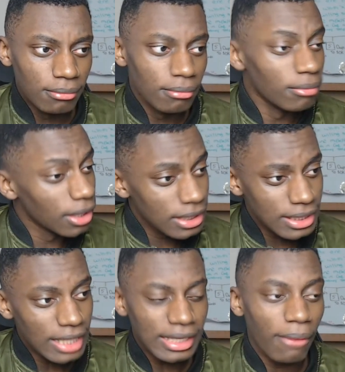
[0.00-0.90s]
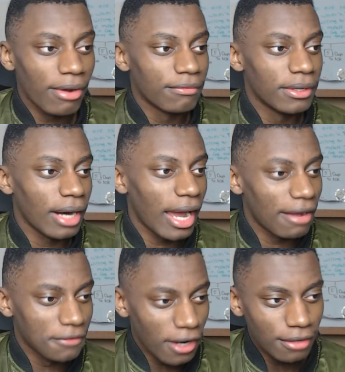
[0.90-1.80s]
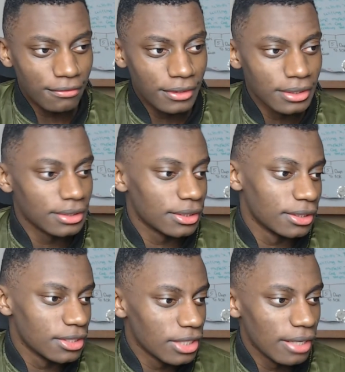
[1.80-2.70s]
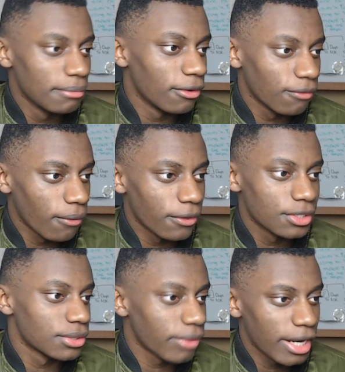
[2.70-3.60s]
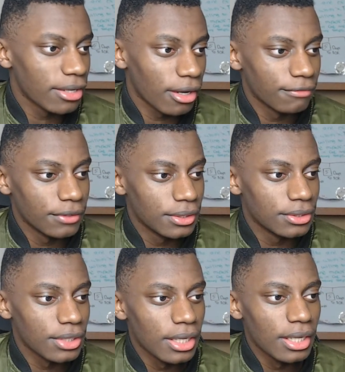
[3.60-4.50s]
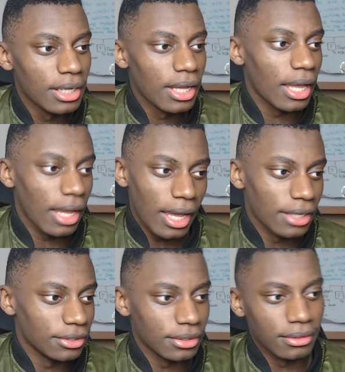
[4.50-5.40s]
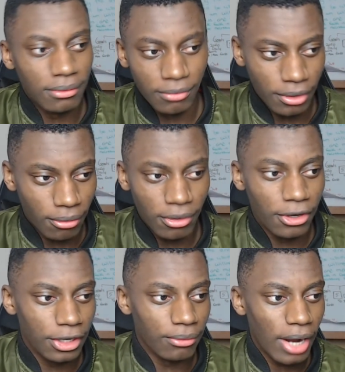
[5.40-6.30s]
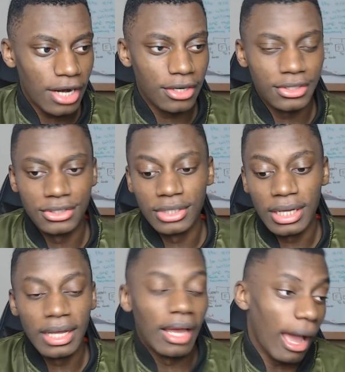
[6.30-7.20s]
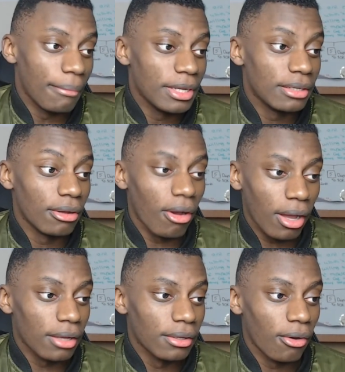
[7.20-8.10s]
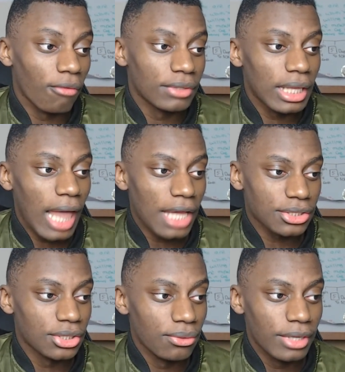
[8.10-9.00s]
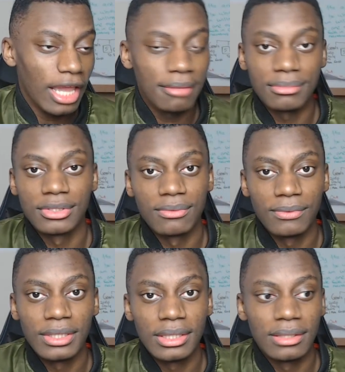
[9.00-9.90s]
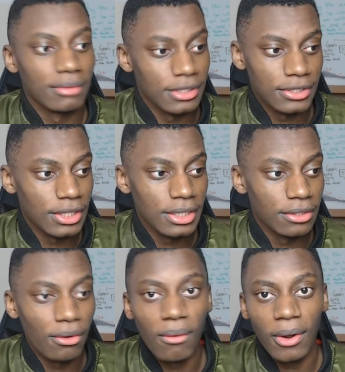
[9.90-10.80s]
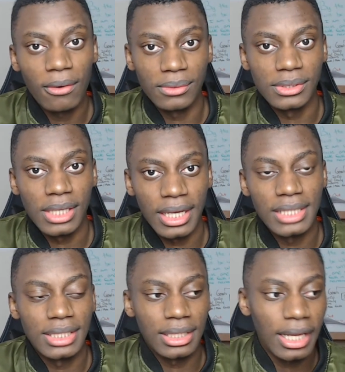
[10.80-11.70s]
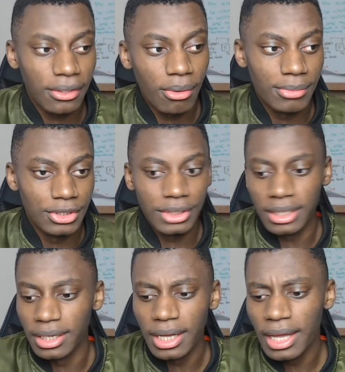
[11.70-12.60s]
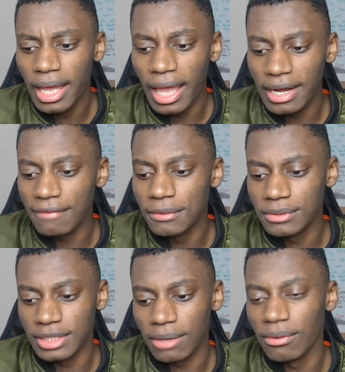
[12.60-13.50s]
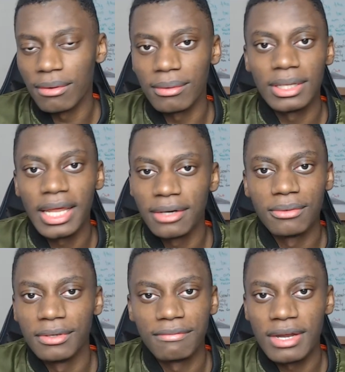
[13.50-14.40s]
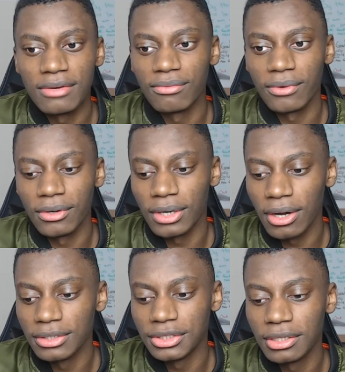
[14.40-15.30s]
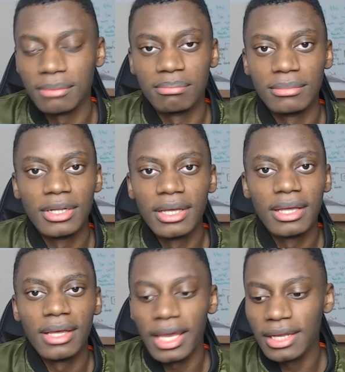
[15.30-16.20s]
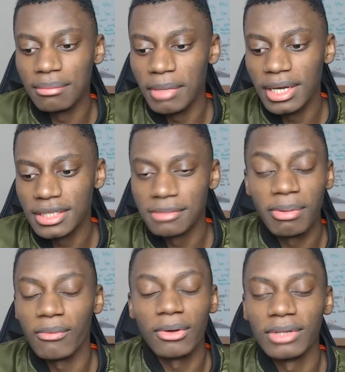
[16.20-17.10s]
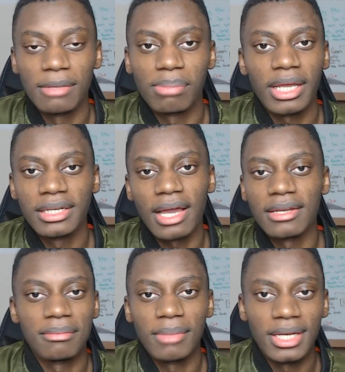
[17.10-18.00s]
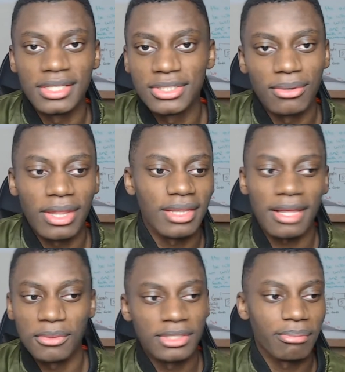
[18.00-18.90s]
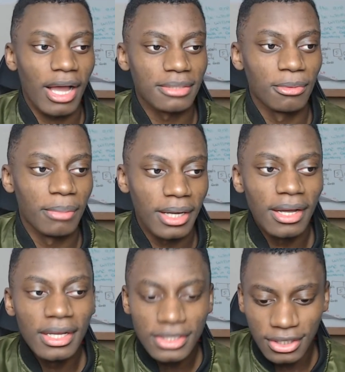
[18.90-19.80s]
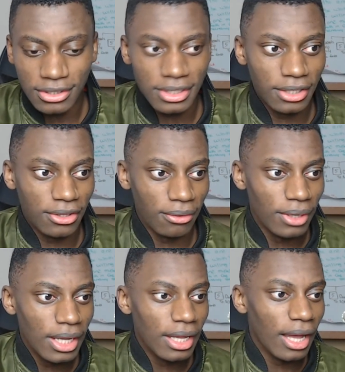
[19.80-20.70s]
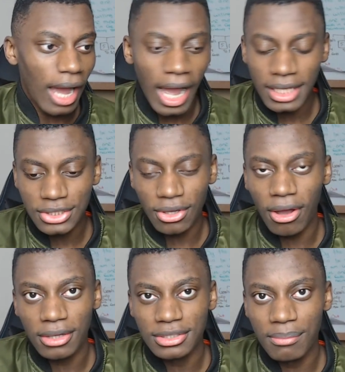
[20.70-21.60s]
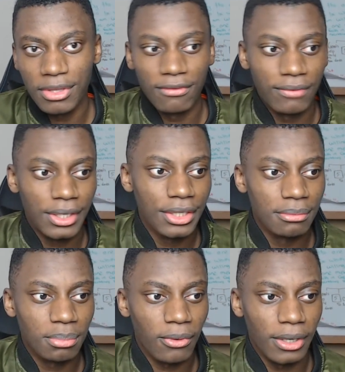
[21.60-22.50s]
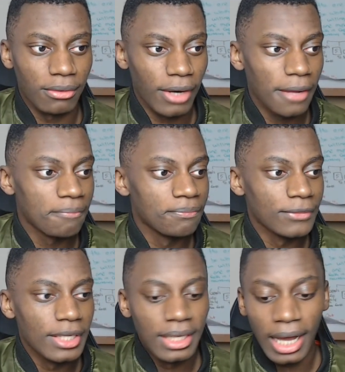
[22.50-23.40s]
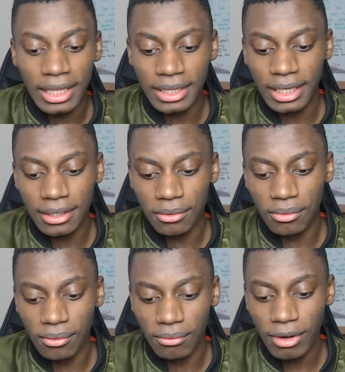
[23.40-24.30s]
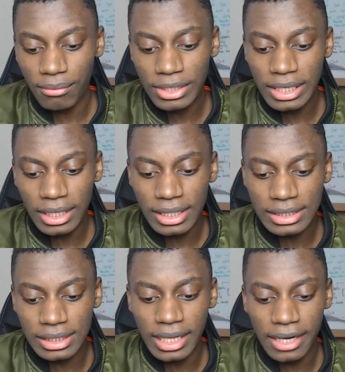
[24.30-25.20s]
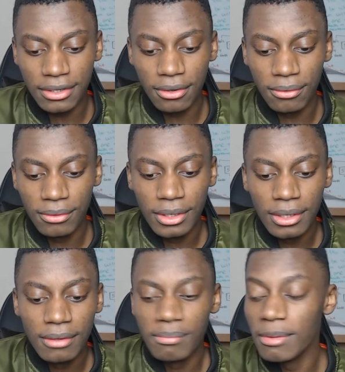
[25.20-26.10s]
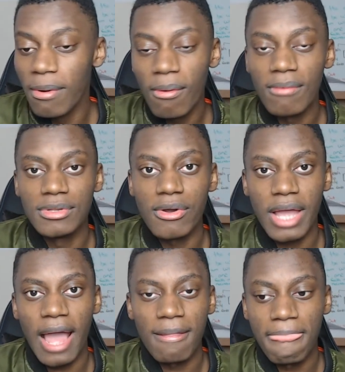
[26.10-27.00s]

Muller says, however, I have confidence in the team, of course, right? Confidence. And we don't look at records. I mean, look, over the last 2 games, we conceded no goals against Atletico Madrid. And everyone's like, well, Atletico defended for 180 minutes, but we only played 90 minutes. So that wasn't possible. But seriously, though, I saw something very important, right? I think what we did against Atletico, people won't look at.